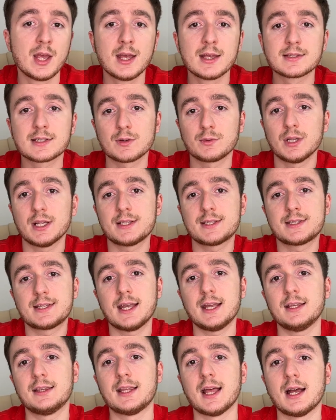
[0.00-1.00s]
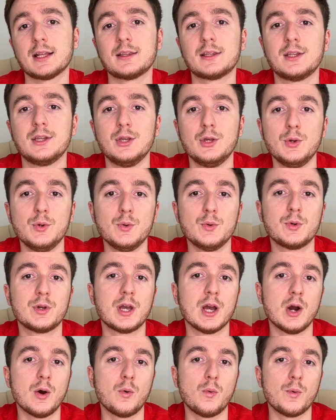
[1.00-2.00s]
So let's say that you
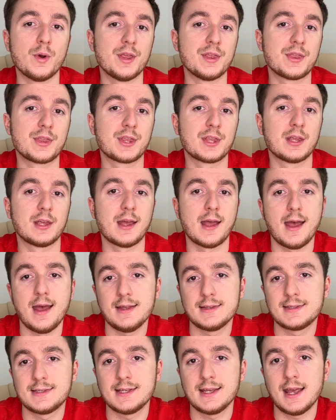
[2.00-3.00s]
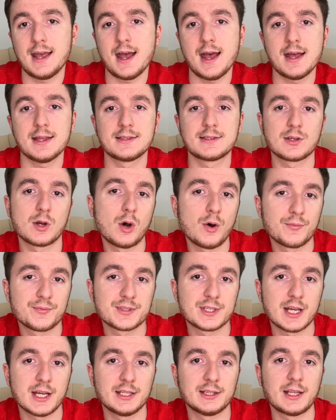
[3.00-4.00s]
go with Etsy ads,
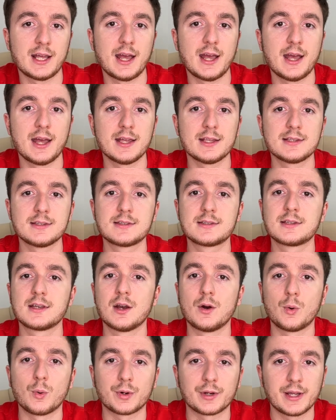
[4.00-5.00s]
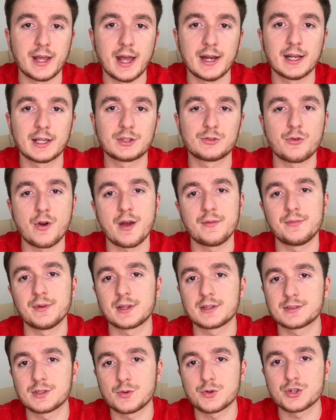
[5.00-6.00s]
offsite ads, organic traffic,
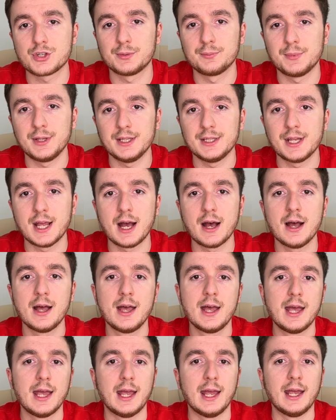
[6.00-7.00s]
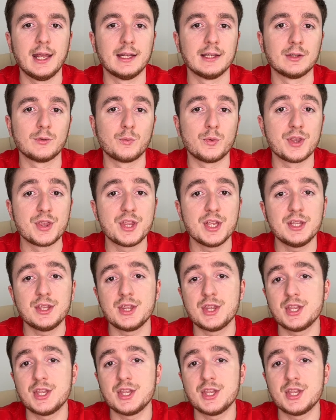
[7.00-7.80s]
social media, and within